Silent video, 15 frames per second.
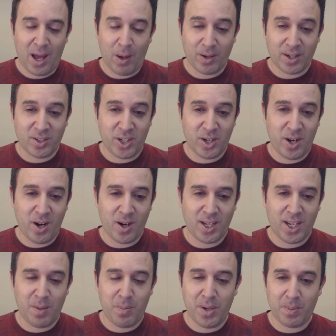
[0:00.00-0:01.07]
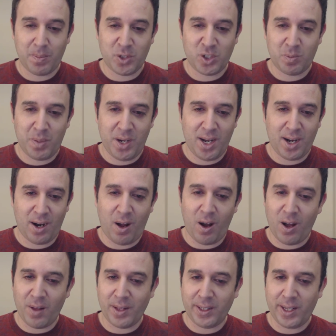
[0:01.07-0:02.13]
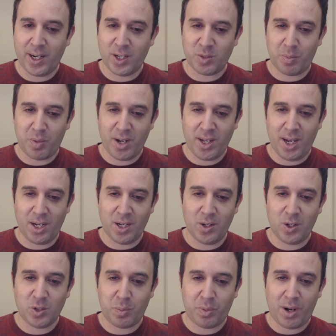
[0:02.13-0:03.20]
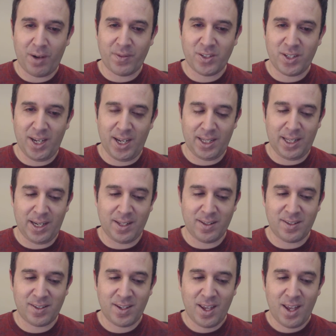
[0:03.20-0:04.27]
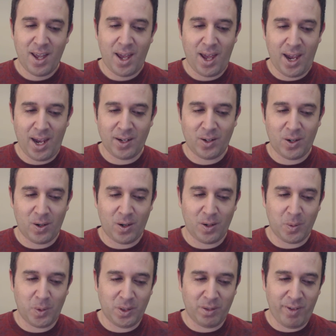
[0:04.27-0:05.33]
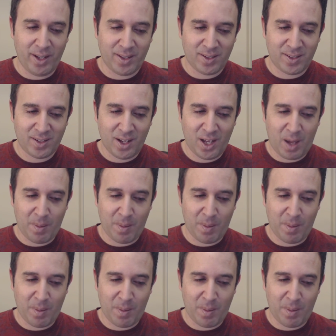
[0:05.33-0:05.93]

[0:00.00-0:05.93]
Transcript: I'll continue here to keep you up to speed on all the latest breaking news, prophecy headlines, and current world events.